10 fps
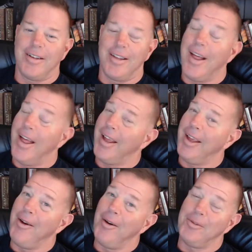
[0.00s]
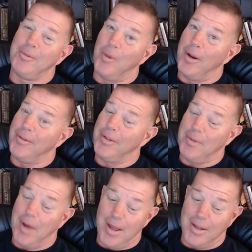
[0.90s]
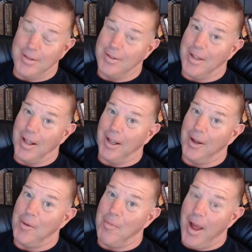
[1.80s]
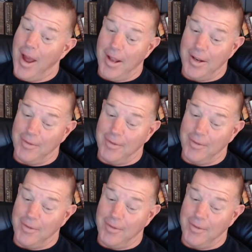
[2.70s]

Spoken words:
Now I can go one of two ways. I can go bad.